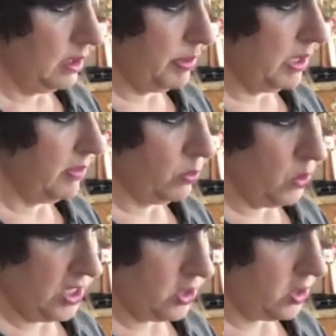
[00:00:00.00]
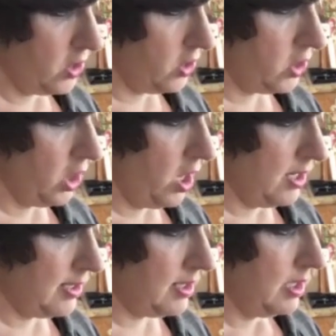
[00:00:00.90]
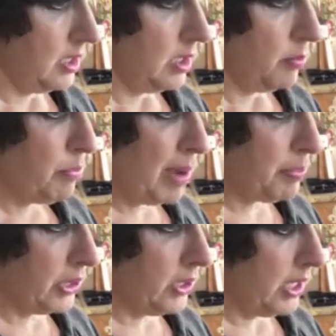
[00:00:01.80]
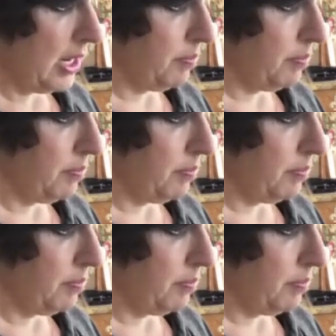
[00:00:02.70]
bit of Worcestershire sauce, pepper, and